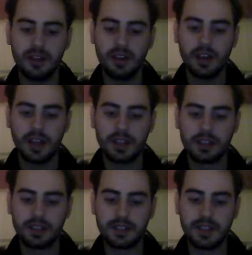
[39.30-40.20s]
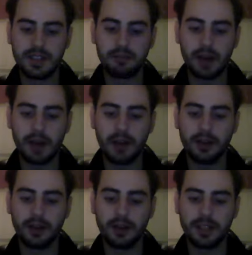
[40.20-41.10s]
And seek by word
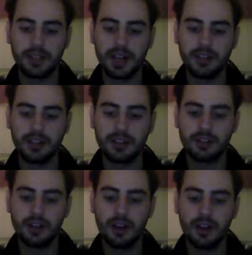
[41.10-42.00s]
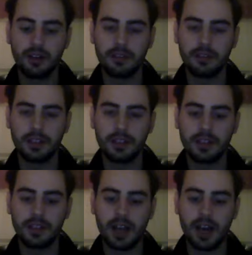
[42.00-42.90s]
and touch With me to
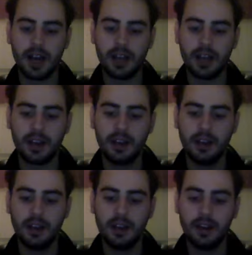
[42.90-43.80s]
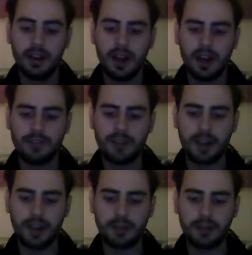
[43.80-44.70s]
lie, And
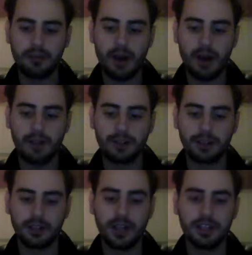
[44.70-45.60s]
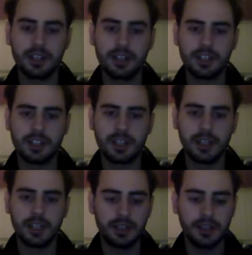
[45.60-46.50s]
vainly proffer cunt and cheek;
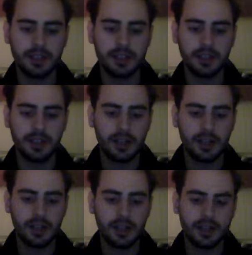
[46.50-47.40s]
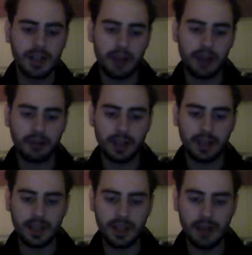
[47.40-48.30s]
Then angrily
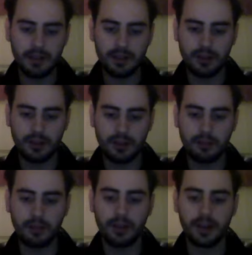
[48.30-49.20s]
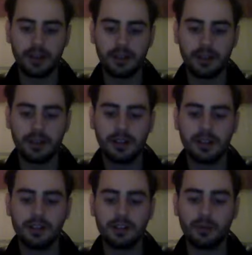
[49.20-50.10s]
they miscall me weak,
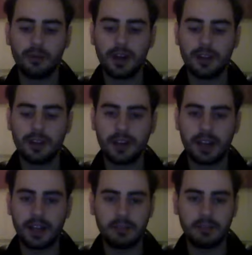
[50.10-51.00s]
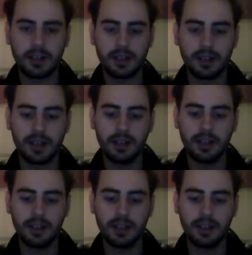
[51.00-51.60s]
Till one divining me aright,